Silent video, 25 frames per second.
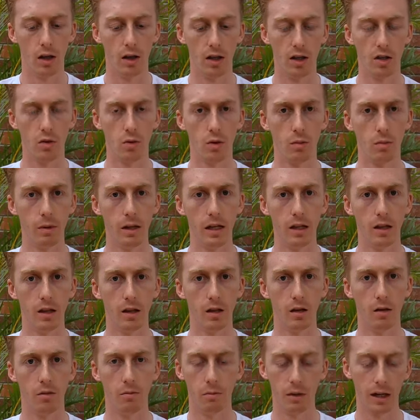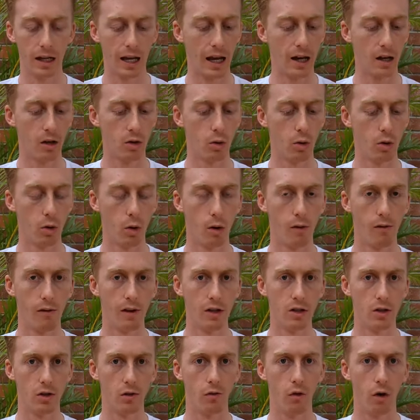this would be the mechanical
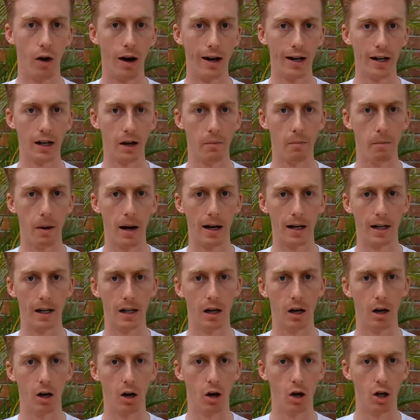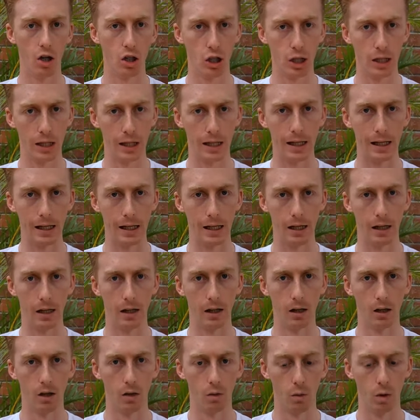equivalent of riding a bike in a larger gear,
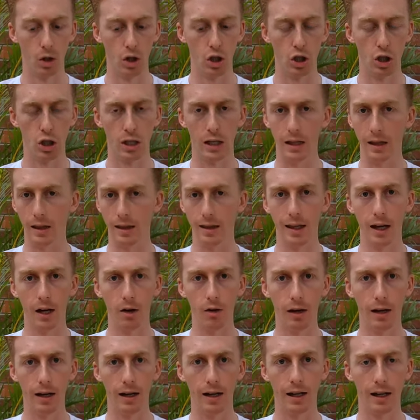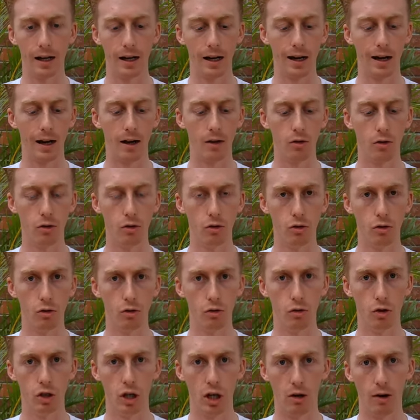which in theory can allow you
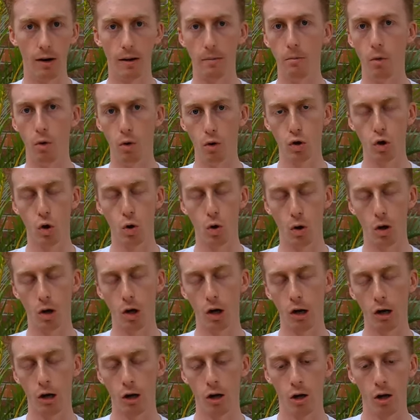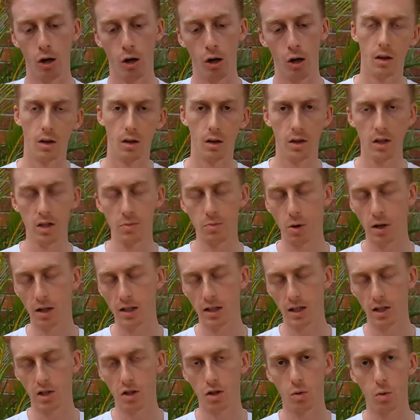to generate more torque. This
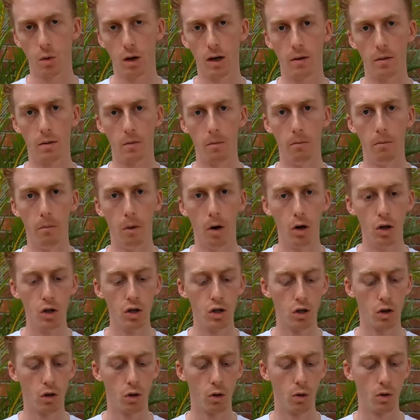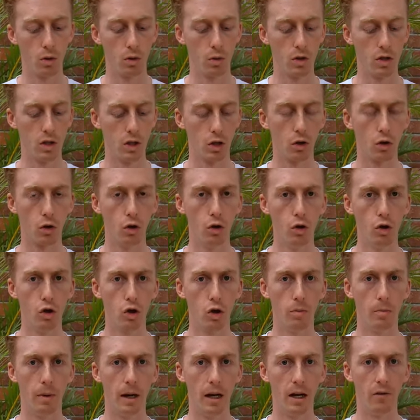brings us to what most thought was the
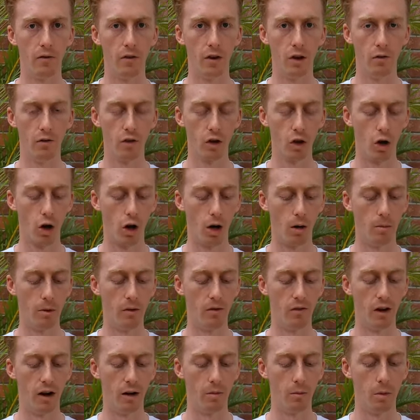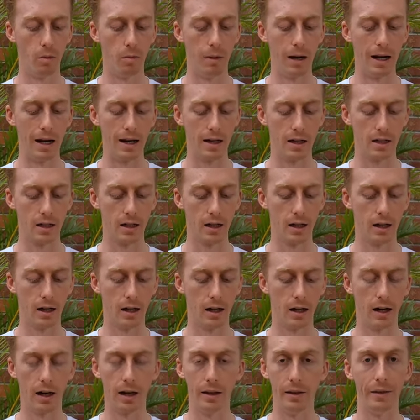crucial benefit of the carbon fiber plate,
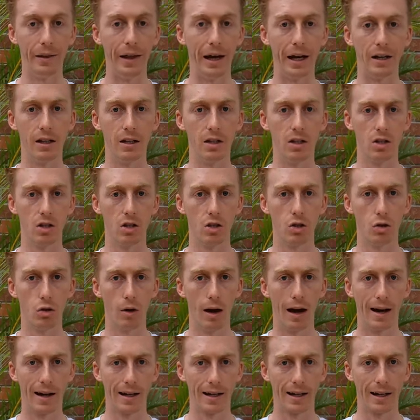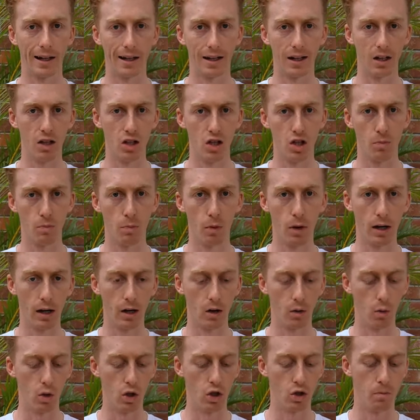uh, and that is to act like a spring,
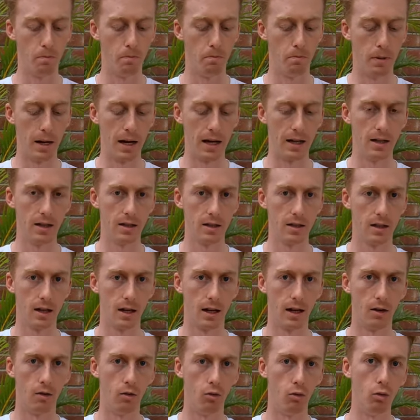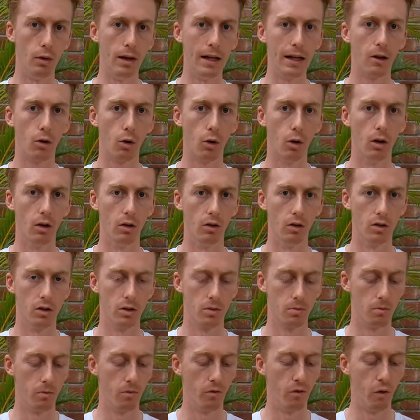which bends and
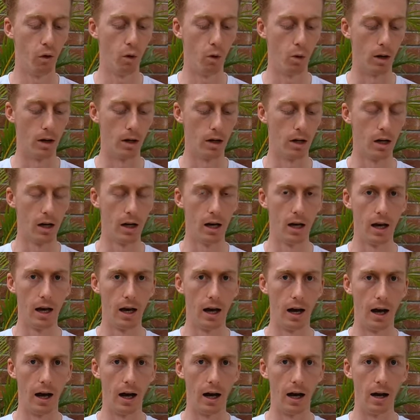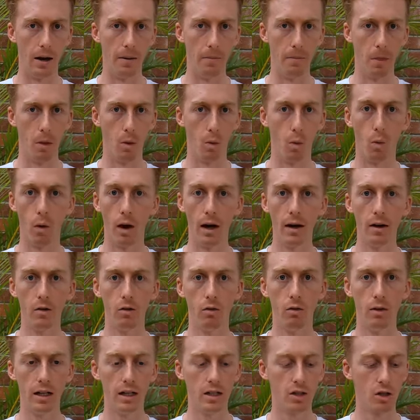recoils forward. Um,
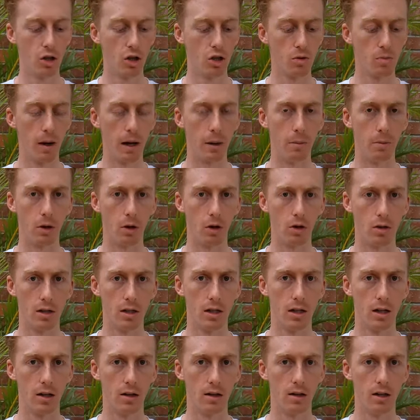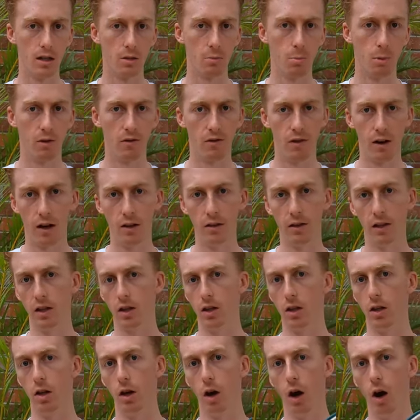one research paper considered this, but found
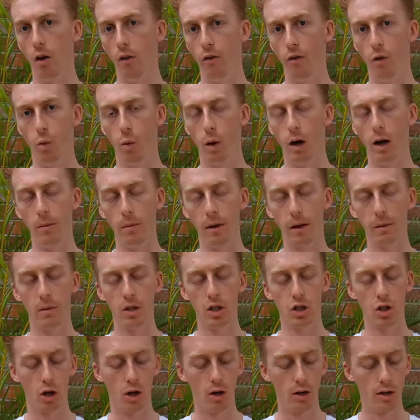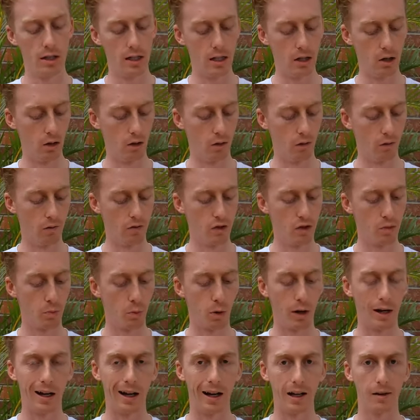that the overwhelming majority of
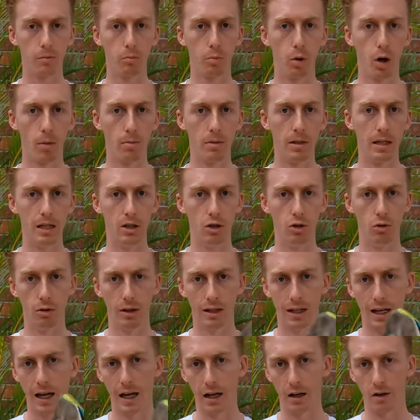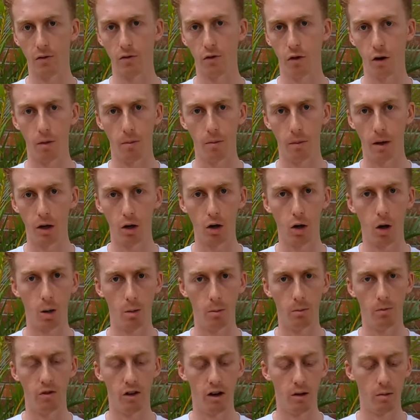spring-like properties you get from a
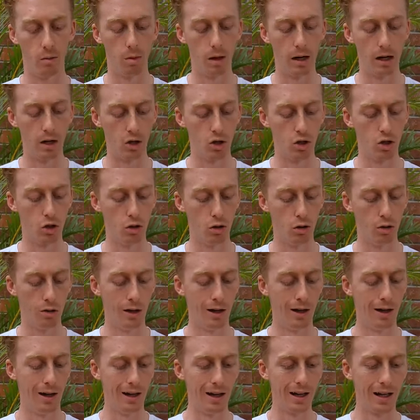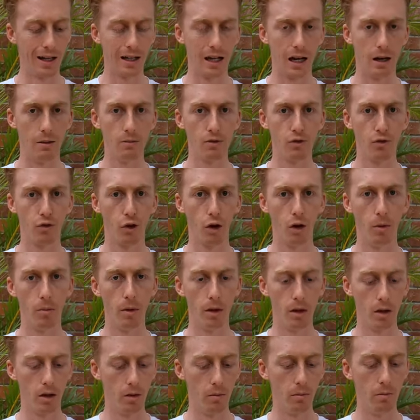carbon fiber plate tube comes from
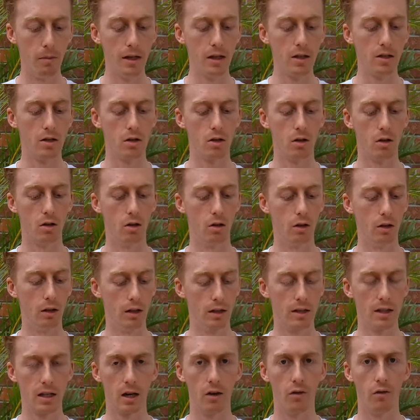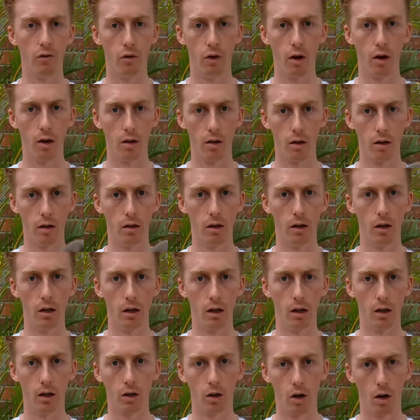the midsole itself rather than
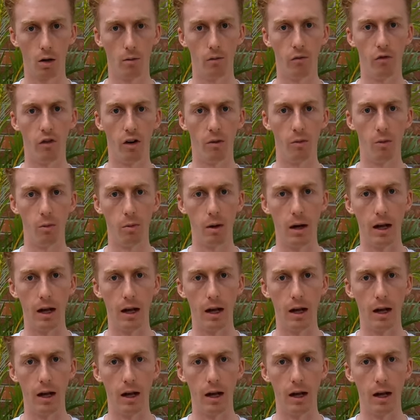the carbon fiber